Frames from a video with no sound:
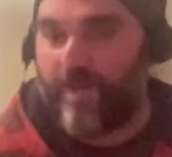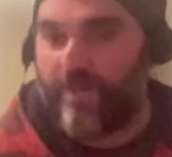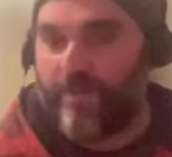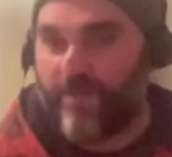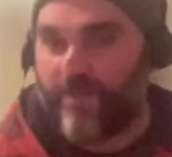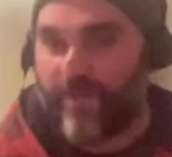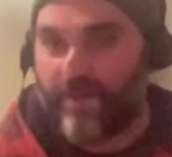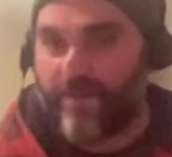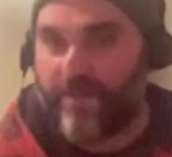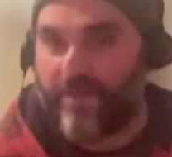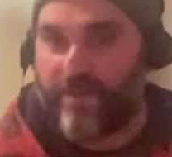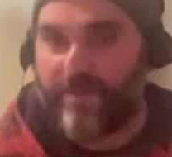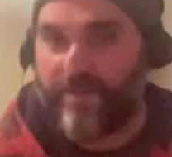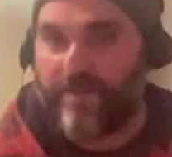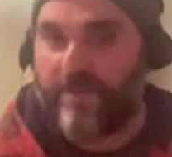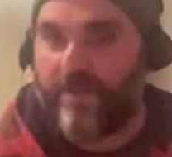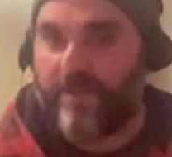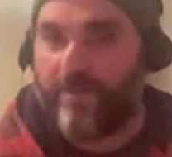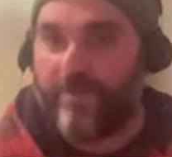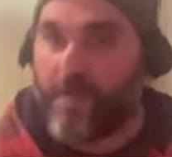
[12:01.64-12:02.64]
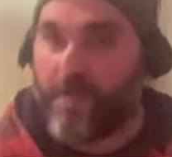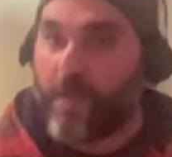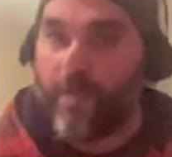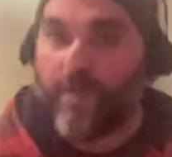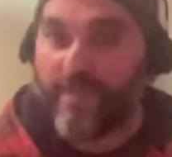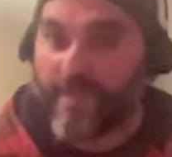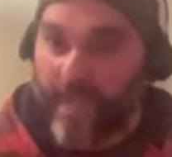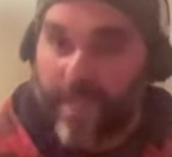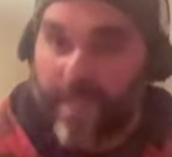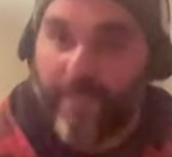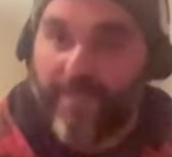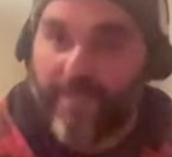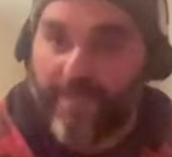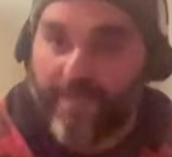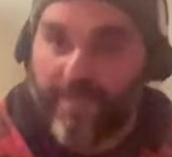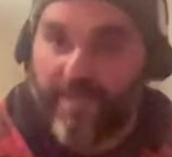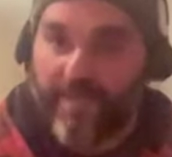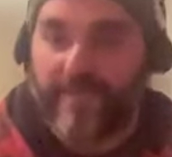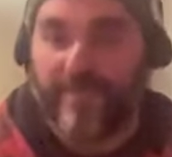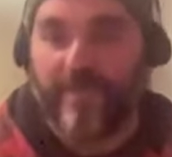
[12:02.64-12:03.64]
able to actually know what's
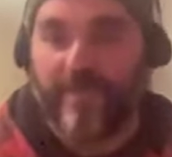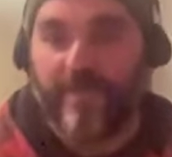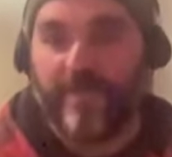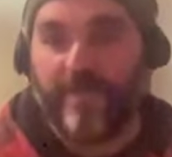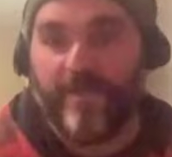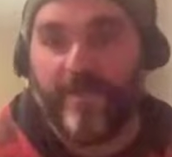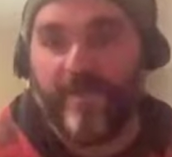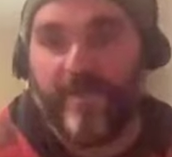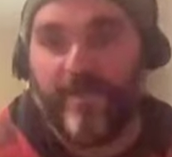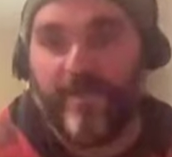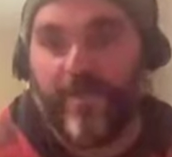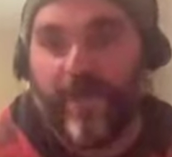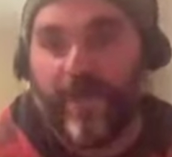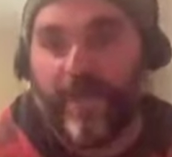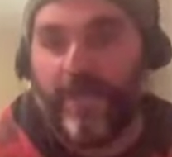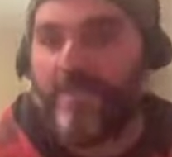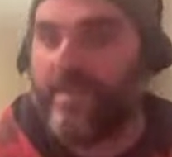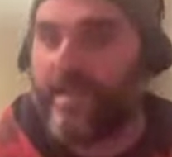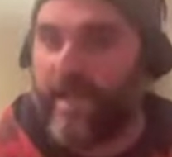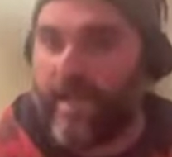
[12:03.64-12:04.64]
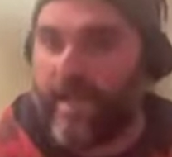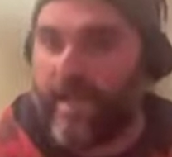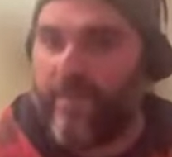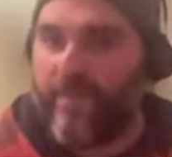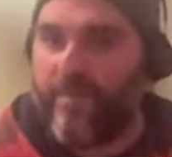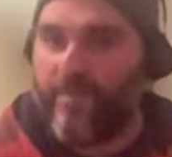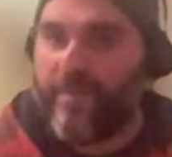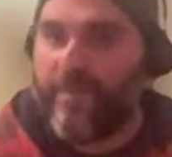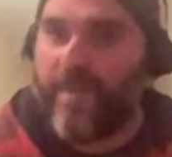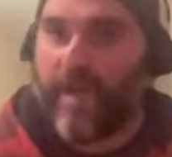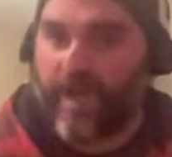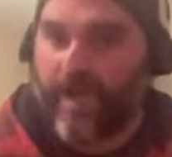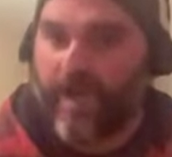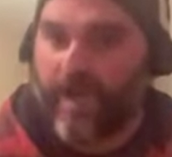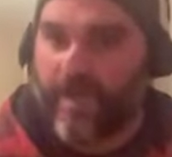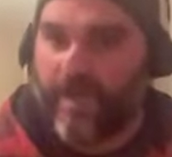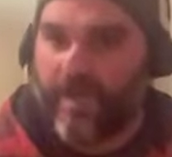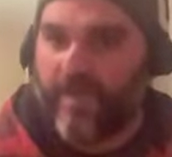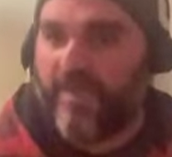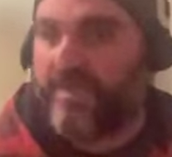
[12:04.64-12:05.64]
happening. And it can be really
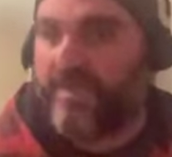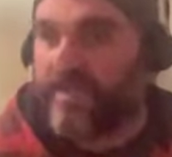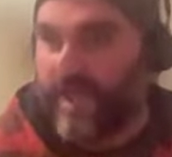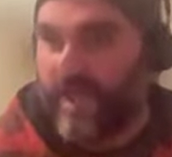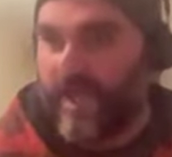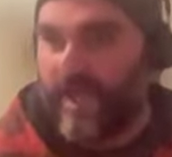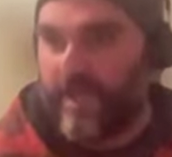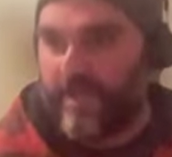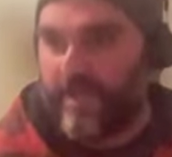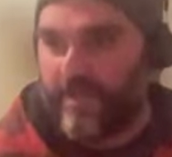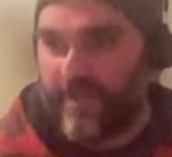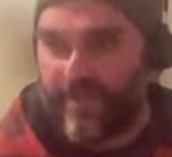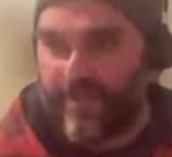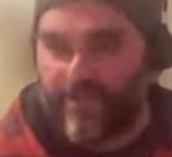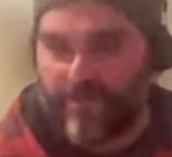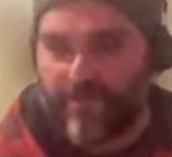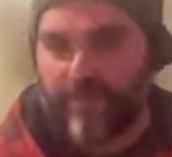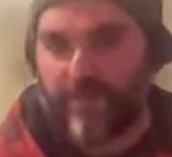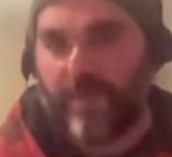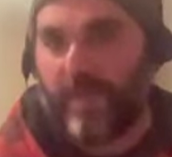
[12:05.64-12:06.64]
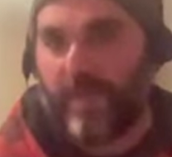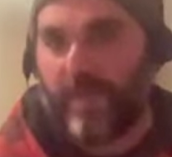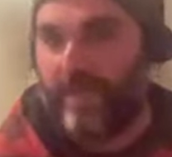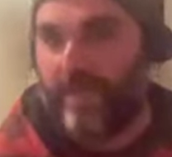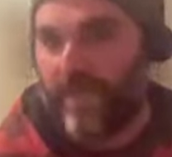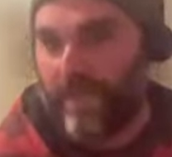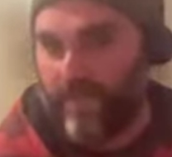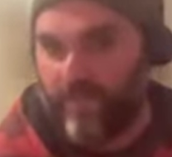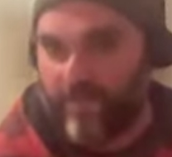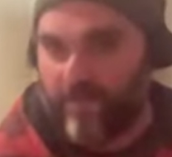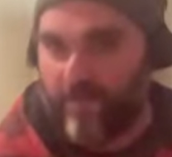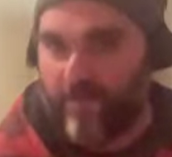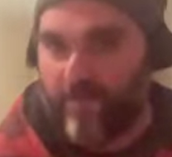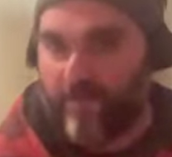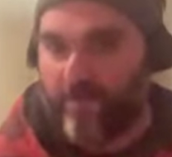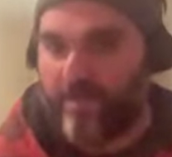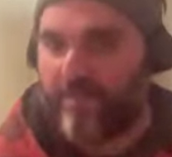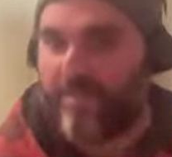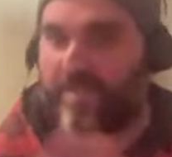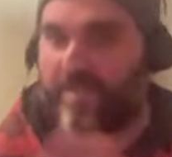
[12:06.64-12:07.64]
hard and disheartening to have to rely on others to
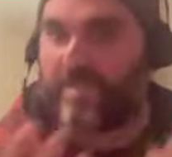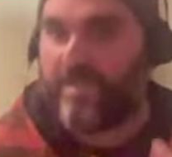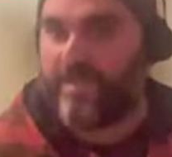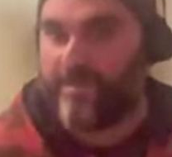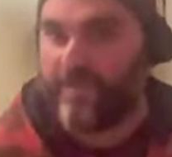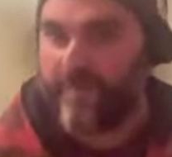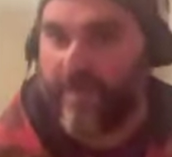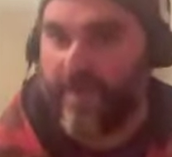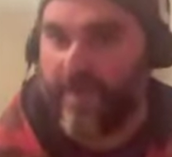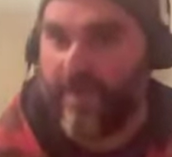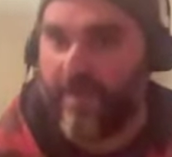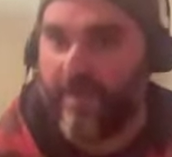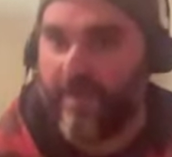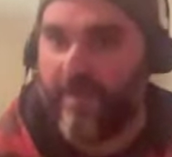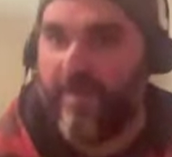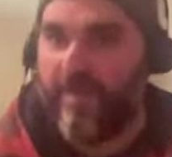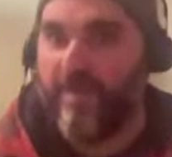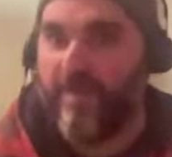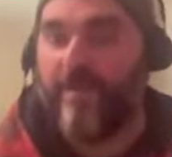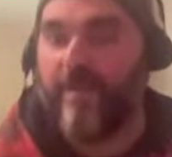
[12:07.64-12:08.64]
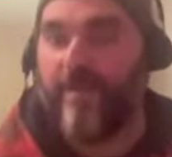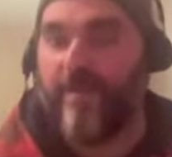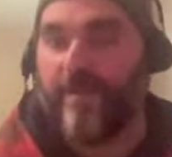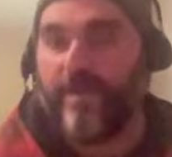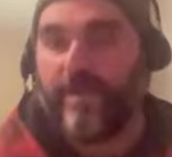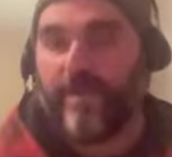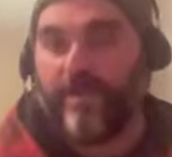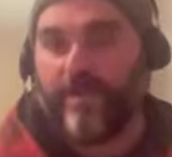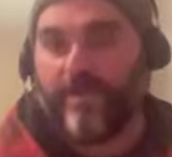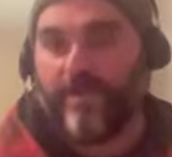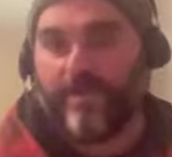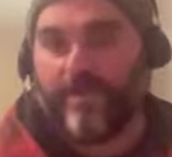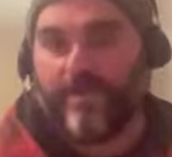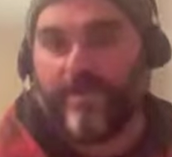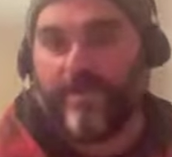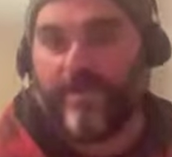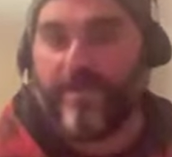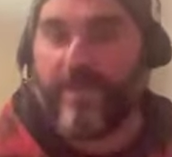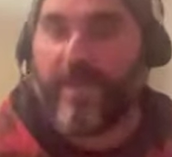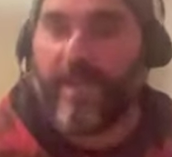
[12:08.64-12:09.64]
sort of participate. And
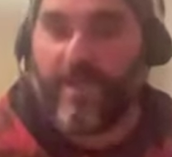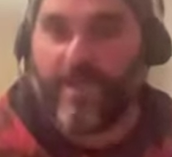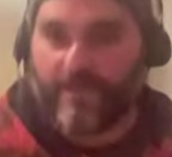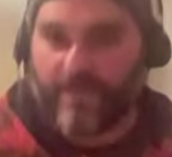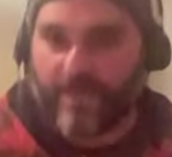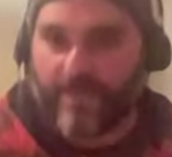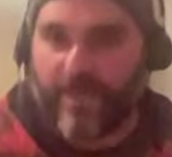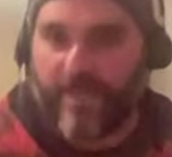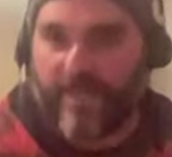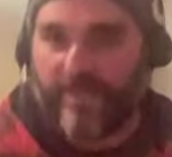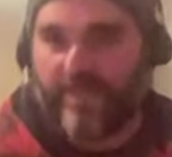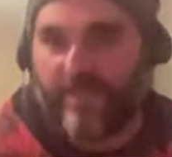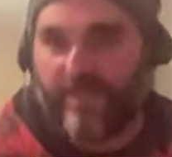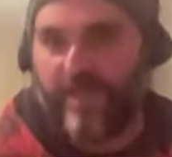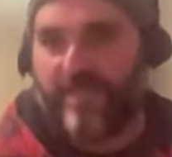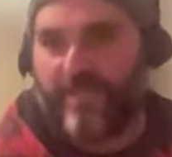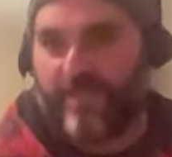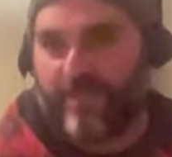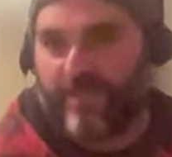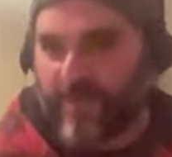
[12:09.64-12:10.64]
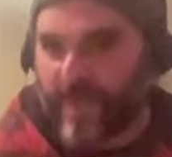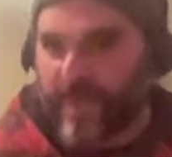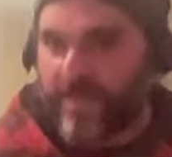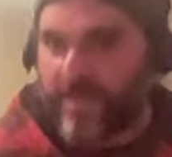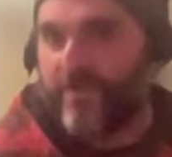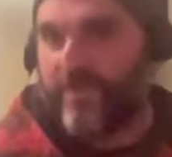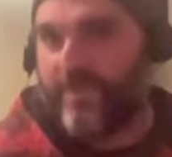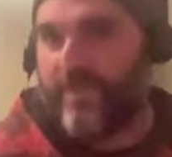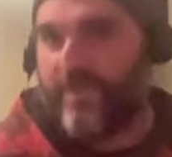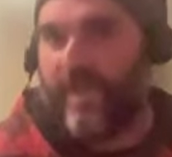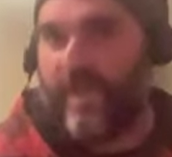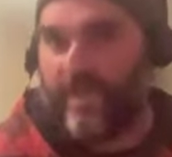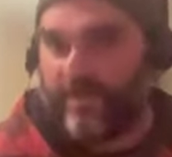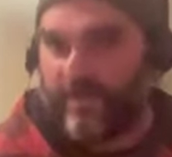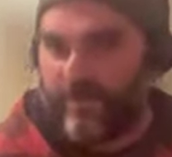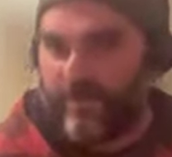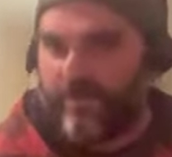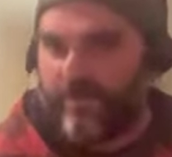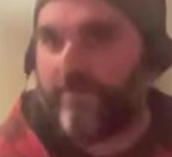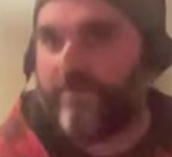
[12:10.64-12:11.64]
it's a relationship
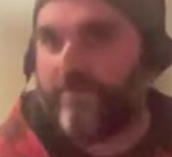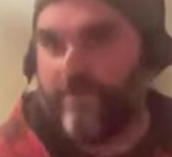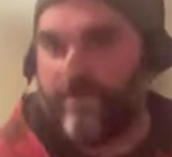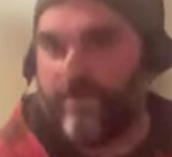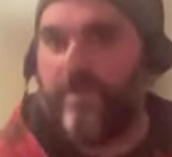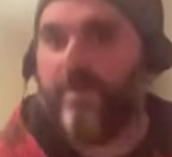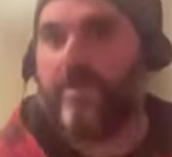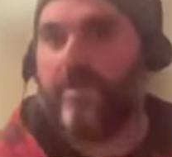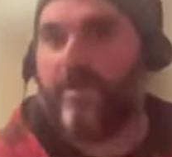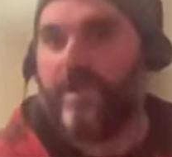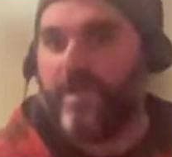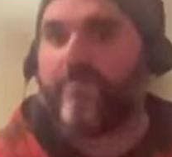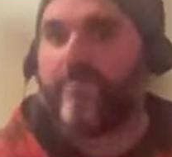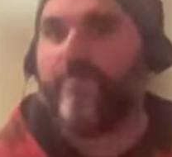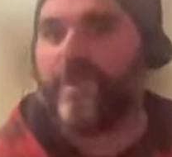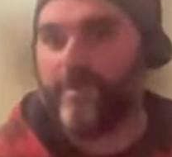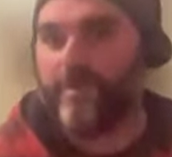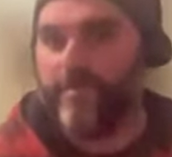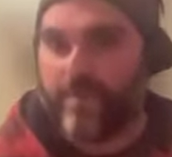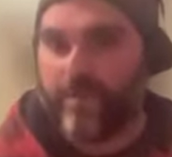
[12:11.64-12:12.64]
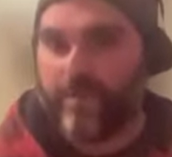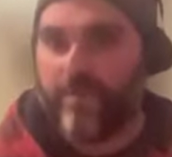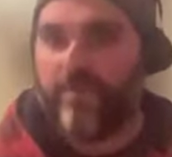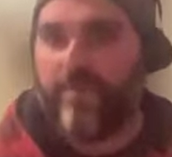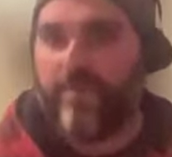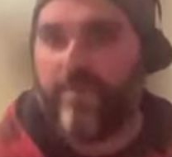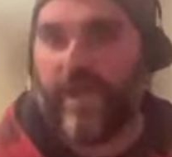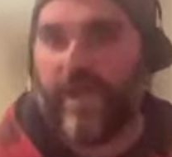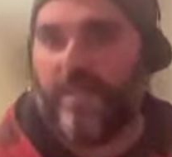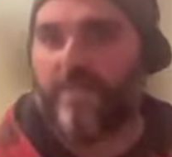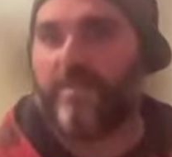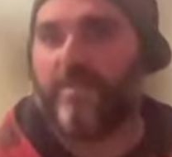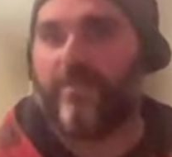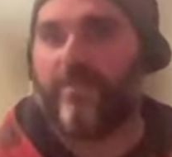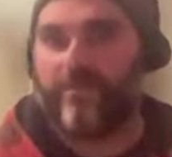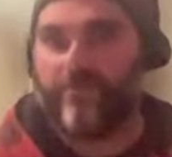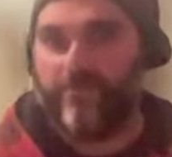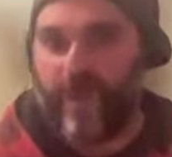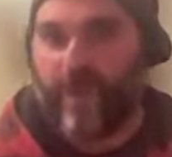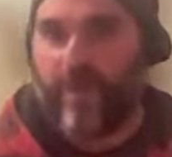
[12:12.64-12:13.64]
that you need to really build by
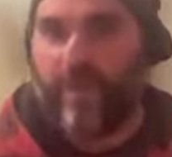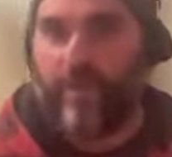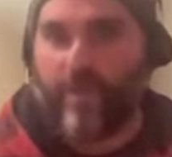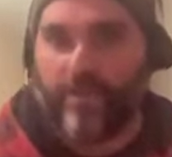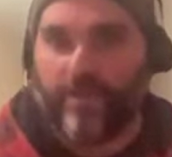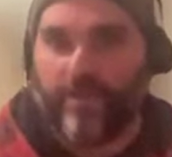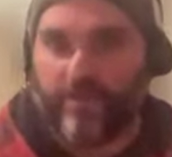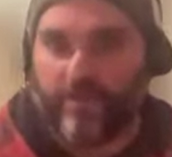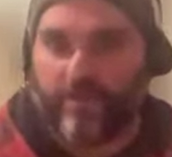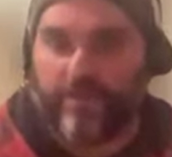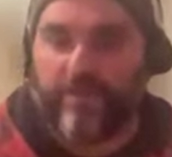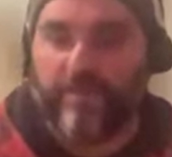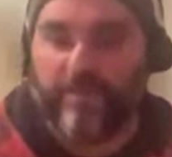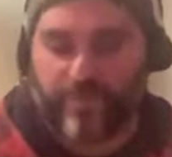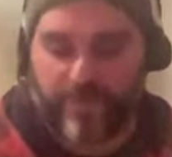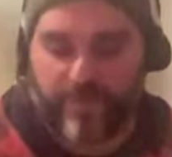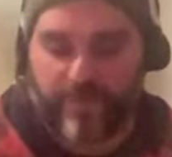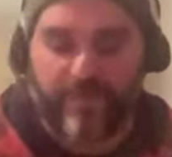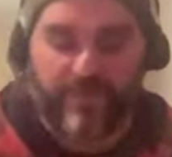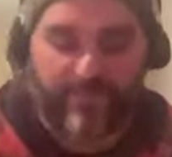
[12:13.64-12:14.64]
asking the right questions.